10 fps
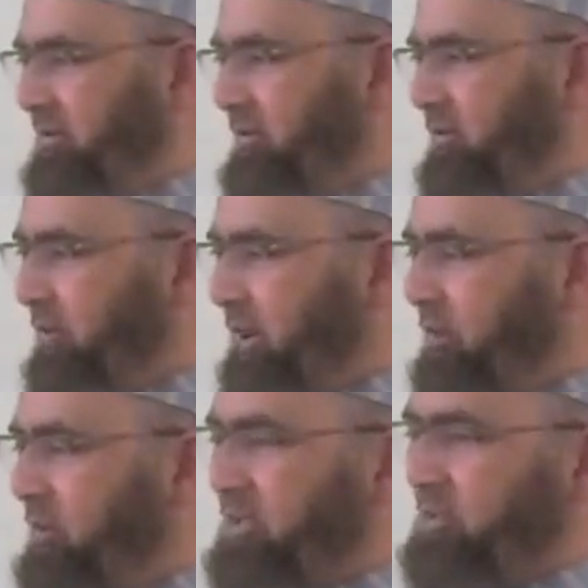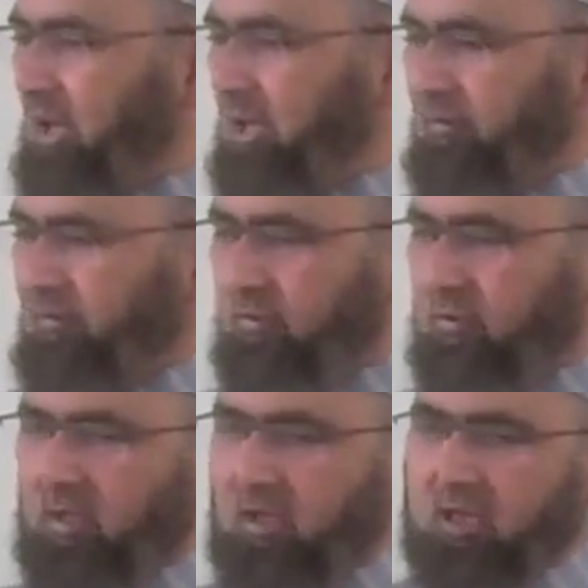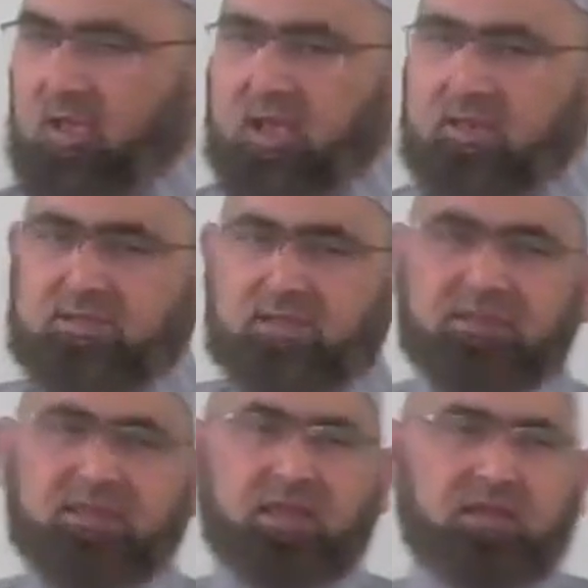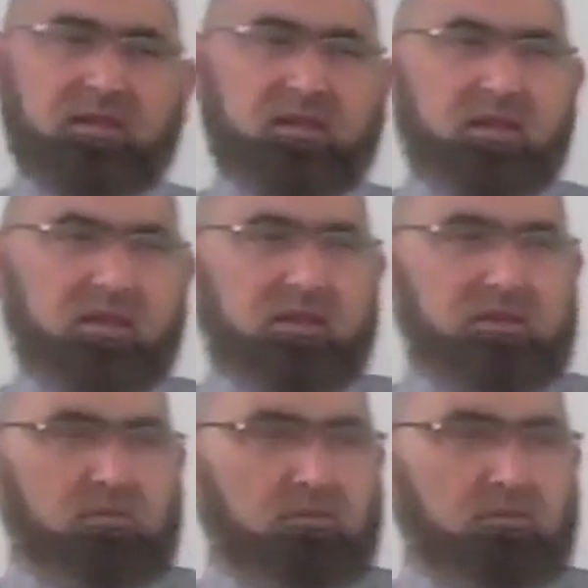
went to his wife and he said that,